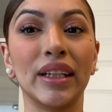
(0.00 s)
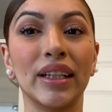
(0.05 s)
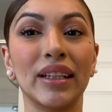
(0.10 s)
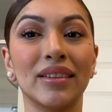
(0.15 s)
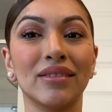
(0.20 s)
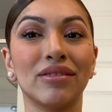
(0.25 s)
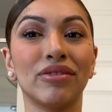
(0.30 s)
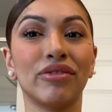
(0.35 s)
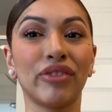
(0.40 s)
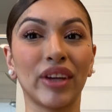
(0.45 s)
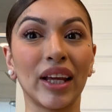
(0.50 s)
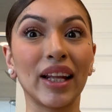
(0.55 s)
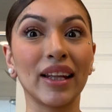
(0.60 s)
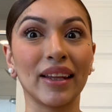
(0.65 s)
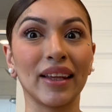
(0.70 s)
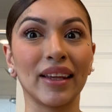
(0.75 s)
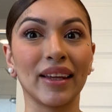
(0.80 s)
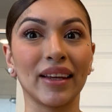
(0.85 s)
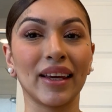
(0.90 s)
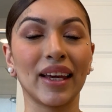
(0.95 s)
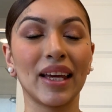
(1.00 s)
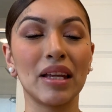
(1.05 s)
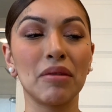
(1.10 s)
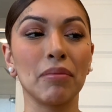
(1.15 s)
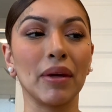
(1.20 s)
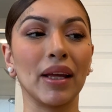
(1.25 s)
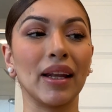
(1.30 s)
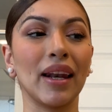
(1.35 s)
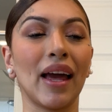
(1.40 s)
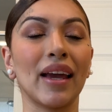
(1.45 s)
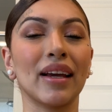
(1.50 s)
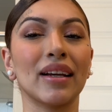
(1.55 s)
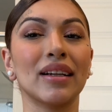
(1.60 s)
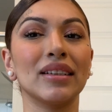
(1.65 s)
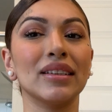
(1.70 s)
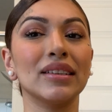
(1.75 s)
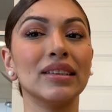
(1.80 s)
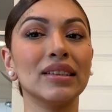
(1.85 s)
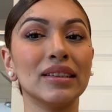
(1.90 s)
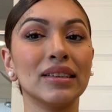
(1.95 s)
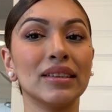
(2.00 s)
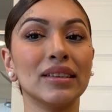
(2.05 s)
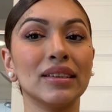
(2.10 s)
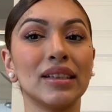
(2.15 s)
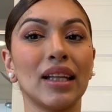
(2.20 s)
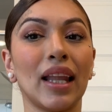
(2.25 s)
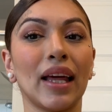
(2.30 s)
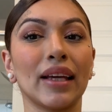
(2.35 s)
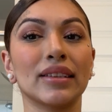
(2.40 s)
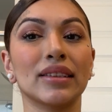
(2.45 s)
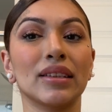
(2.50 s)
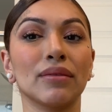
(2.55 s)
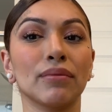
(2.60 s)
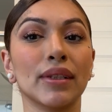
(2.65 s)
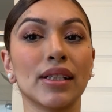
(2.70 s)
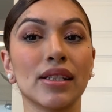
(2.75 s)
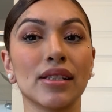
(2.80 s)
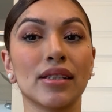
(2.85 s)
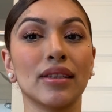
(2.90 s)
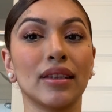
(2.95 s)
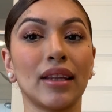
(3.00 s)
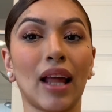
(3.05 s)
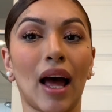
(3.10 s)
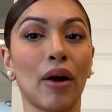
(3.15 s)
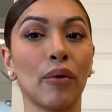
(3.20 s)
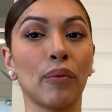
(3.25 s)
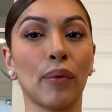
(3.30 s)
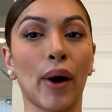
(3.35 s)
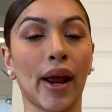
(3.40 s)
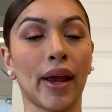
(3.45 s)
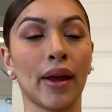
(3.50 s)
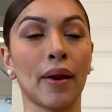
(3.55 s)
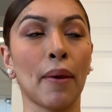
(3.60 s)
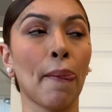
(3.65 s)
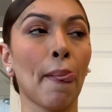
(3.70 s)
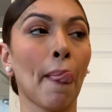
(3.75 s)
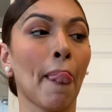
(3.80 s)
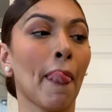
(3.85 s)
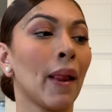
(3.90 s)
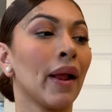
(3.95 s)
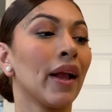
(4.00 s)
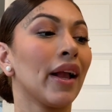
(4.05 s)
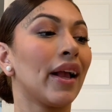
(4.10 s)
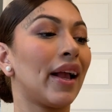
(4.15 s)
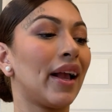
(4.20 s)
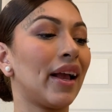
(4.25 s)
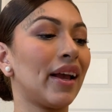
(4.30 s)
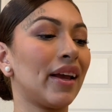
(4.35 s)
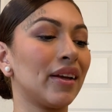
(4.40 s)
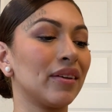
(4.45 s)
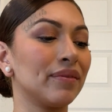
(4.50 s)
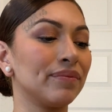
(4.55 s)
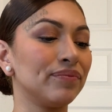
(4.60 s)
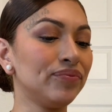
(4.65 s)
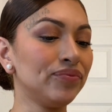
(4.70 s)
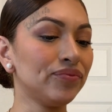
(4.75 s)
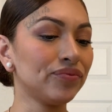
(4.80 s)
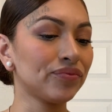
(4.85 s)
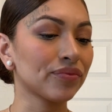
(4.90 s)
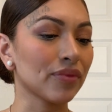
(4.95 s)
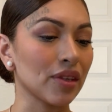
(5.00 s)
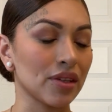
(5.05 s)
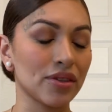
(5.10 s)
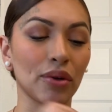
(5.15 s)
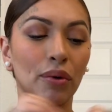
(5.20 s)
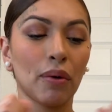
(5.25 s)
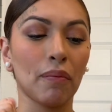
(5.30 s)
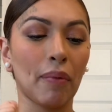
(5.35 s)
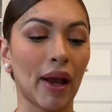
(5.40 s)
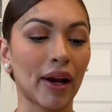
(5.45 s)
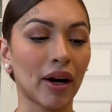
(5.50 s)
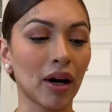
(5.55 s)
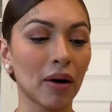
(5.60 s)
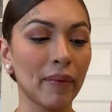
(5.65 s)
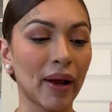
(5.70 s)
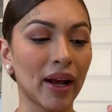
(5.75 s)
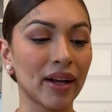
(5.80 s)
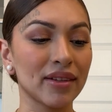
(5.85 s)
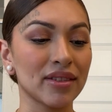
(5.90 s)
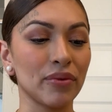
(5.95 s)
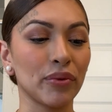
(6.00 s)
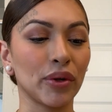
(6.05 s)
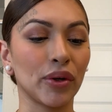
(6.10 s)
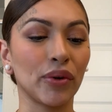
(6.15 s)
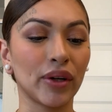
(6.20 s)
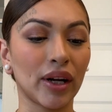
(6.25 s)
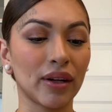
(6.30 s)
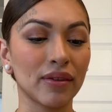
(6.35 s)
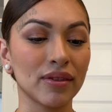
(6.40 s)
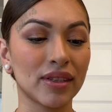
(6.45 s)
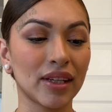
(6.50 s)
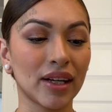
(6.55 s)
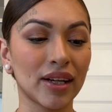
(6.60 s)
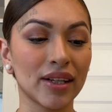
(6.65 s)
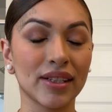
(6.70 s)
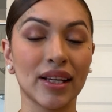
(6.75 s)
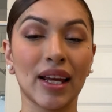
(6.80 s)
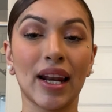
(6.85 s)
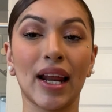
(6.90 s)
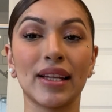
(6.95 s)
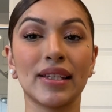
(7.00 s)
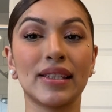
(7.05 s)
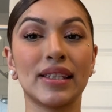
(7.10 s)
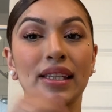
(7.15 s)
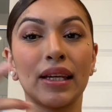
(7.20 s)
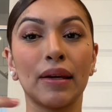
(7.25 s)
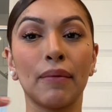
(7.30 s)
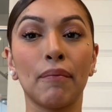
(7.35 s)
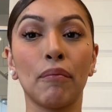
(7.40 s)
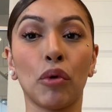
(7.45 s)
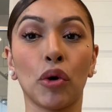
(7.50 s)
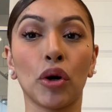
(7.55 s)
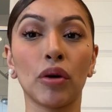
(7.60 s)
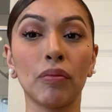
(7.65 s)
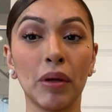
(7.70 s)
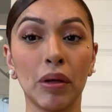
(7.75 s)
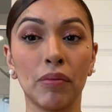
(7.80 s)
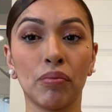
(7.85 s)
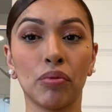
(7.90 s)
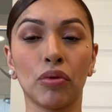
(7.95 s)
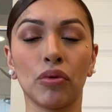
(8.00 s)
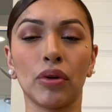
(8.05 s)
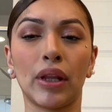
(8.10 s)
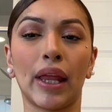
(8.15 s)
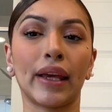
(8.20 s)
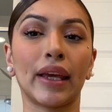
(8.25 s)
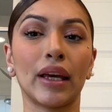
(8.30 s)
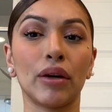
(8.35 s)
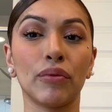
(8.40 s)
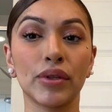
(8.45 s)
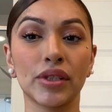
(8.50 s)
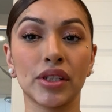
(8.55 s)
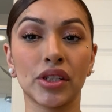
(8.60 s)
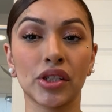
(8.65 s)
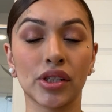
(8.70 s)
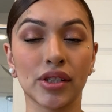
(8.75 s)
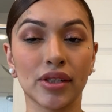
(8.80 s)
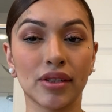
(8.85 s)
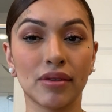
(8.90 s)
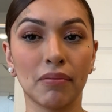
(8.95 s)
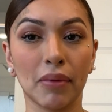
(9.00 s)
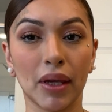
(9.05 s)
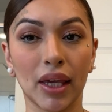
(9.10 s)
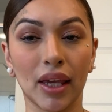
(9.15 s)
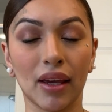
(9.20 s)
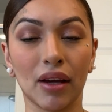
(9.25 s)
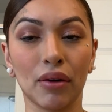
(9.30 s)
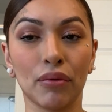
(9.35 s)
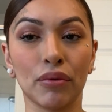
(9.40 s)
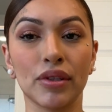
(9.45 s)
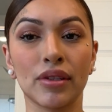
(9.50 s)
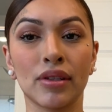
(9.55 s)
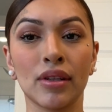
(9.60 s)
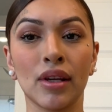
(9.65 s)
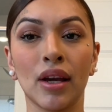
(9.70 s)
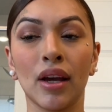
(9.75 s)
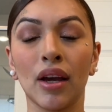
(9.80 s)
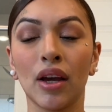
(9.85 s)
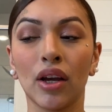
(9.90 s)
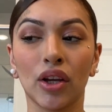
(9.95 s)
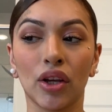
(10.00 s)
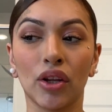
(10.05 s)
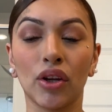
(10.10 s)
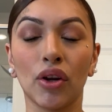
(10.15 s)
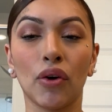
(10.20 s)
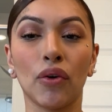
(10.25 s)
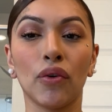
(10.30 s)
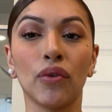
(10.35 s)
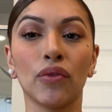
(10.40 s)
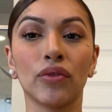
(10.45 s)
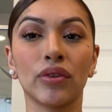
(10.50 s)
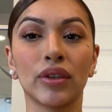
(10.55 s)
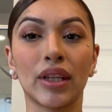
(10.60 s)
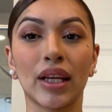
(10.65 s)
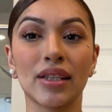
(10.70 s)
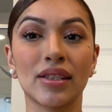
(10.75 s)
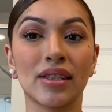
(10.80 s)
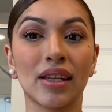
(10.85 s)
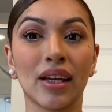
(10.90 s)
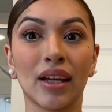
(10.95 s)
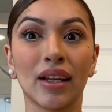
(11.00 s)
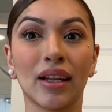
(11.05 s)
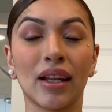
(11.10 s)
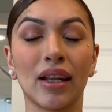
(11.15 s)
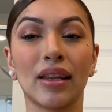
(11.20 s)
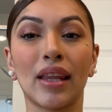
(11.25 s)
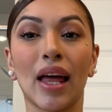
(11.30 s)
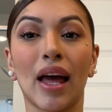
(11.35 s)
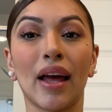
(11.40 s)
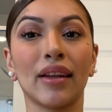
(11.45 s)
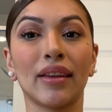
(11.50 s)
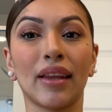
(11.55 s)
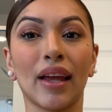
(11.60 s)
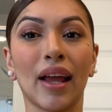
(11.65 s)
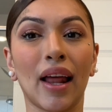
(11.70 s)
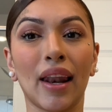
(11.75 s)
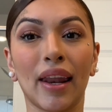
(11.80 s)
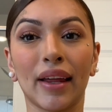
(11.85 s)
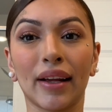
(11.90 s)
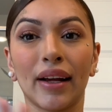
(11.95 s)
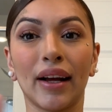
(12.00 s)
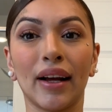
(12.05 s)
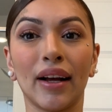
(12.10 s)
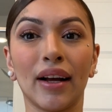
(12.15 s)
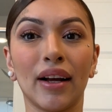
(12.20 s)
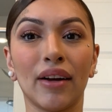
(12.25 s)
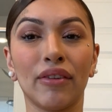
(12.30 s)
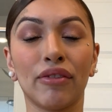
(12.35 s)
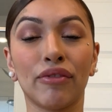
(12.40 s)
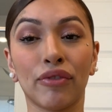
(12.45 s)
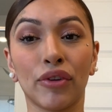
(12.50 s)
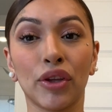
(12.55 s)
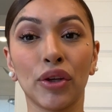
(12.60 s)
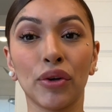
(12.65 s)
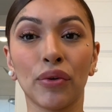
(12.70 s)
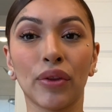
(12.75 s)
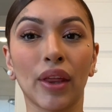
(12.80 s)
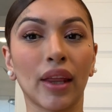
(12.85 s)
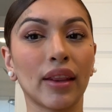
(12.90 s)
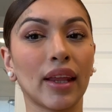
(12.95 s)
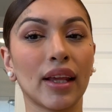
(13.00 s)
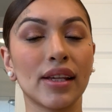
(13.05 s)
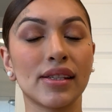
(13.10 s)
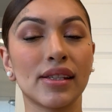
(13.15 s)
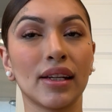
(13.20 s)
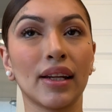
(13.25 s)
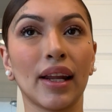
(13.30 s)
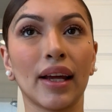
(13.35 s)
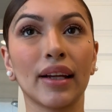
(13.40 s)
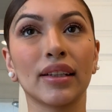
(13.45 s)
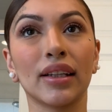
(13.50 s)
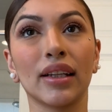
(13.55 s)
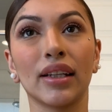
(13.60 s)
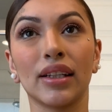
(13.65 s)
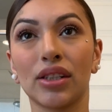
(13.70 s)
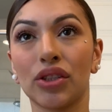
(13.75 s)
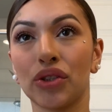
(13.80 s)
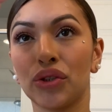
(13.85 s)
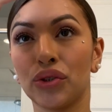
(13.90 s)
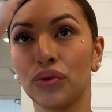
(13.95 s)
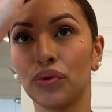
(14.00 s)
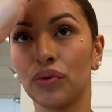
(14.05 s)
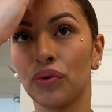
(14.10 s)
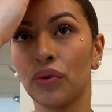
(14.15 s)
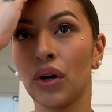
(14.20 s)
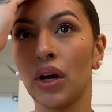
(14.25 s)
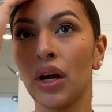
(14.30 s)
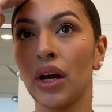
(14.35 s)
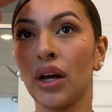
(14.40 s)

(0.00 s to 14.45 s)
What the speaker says: feeling in me like, ugh, like something's not right. And so we pack our bags and we go downstairs, and I see more people. Like, it wasn't just me. It was, you know, they said that they had like a few that they selected to